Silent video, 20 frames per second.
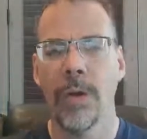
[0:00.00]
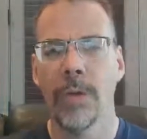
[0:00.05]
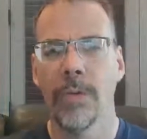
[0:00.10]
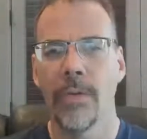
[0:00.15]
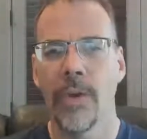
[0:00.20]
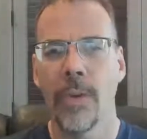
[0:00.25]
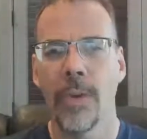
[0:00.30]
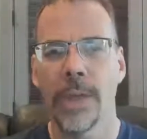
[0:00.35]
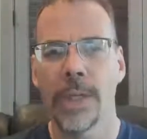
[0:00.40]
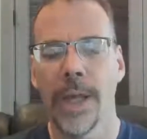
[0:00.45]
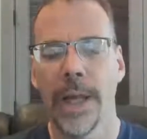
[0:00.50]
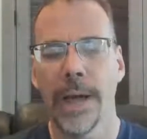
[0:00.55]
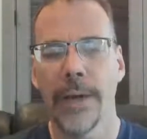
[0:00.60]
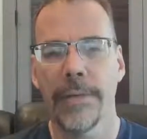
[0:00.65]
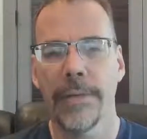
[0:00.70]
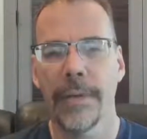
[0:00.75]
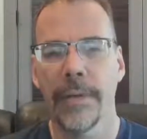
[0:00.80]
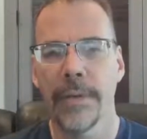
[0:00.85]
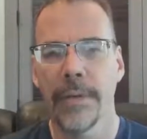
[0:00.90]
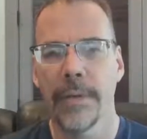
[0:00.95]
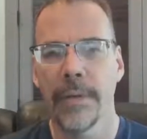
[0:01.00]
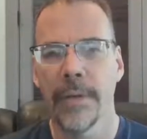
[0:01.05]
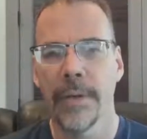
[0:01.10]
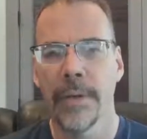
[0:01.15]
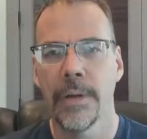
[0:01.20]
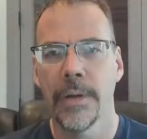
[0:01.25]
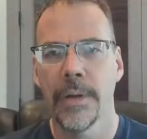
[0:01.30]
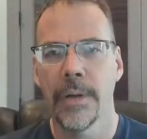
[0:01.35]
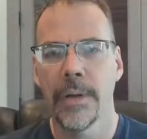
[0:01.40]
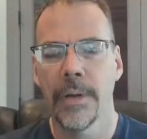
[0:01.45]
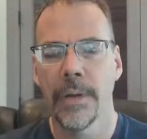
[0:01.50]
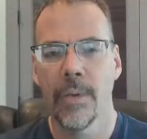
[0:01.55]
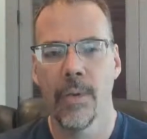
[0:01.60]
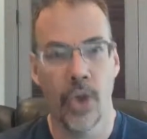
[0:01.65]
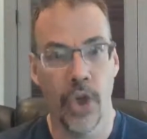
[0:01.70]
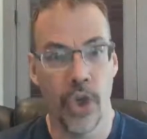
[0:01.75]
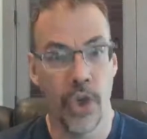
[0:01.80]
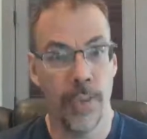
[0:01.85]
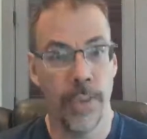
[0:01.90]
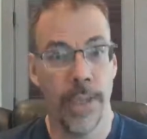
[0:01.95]
see what's left.
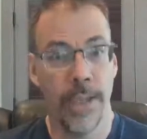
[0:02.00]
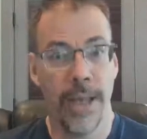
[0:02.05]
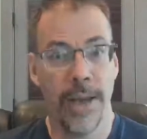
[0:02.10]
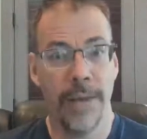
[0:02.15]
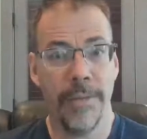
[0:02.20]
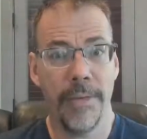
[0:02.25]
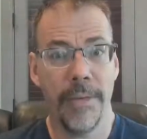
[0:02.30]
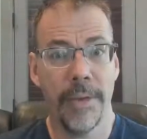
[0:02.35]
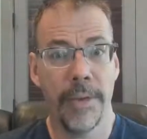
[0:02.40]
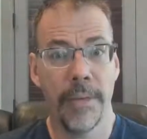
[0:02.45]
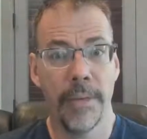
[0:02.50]
Would you be left?